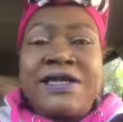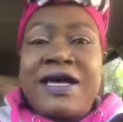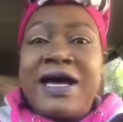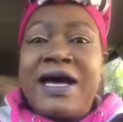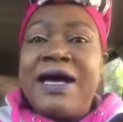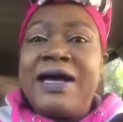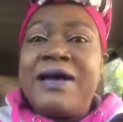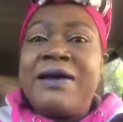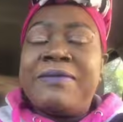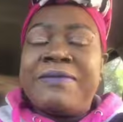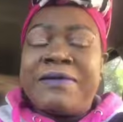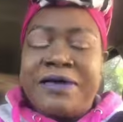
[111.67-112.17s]

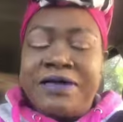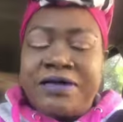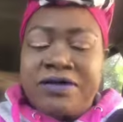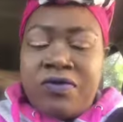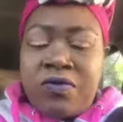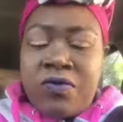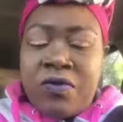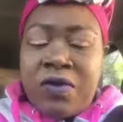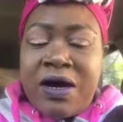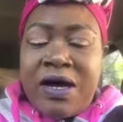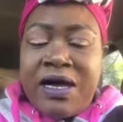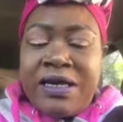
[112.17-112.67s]
Time is
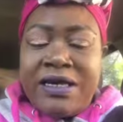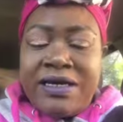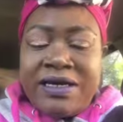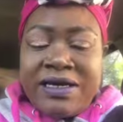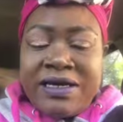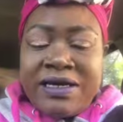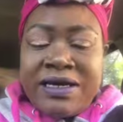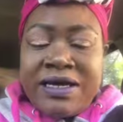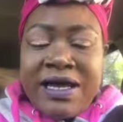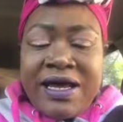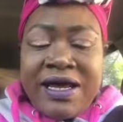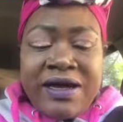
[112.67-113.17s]

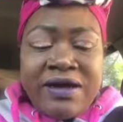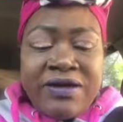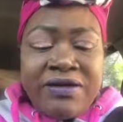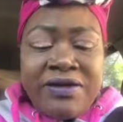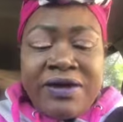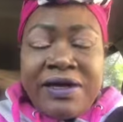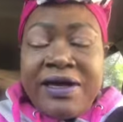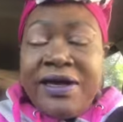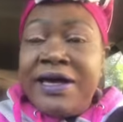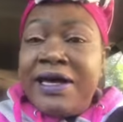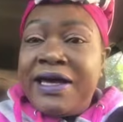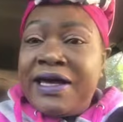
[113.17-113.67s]
winding down
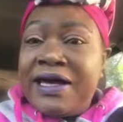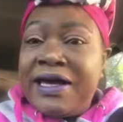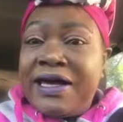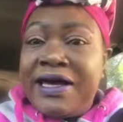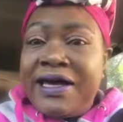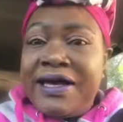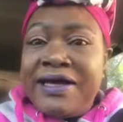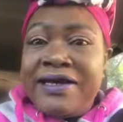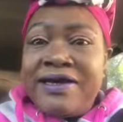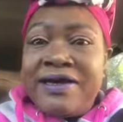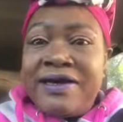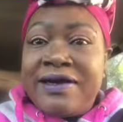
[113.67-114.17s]

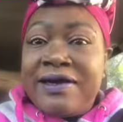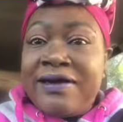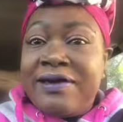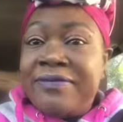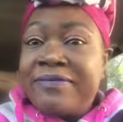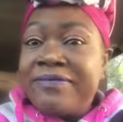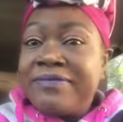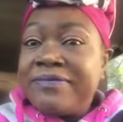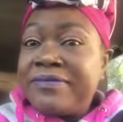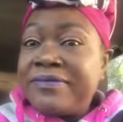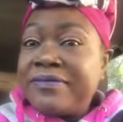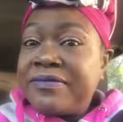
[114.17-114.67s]
and
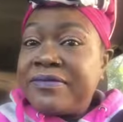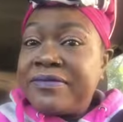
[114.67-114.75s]
um,